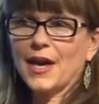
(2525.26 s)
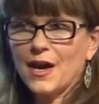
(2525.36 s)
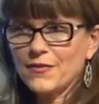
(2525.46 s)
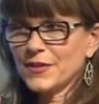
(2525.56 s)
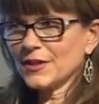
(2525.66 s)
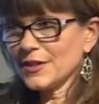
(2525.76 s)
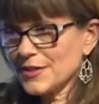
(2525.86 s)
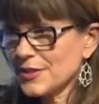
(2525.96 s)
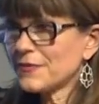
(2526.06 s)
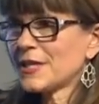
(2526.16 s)
have the
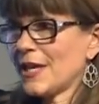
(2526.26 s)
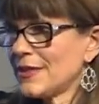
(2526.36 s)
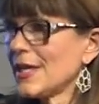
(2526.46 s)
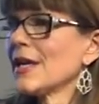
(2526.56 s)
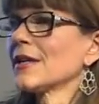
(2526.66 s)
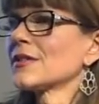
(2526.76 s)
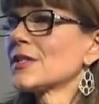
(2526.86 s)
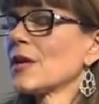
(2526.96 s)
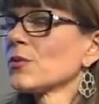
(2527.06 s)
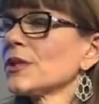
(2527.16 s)
list of 10 things
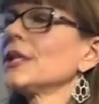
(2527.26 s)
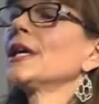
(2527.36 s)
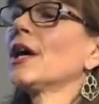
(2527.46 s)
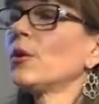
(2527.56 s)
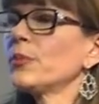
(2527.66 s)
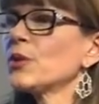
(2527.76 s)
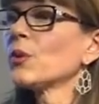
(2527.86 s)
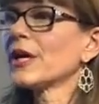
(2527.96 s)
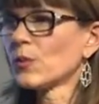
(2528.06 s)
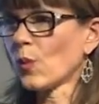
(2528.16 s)
that really help
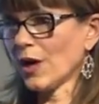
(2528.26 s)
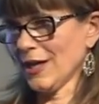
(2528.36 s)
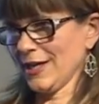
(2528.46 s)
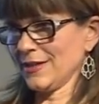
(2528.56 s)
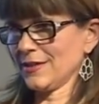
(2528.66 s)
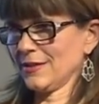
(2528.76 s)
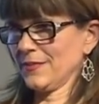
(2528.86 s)
you unwind.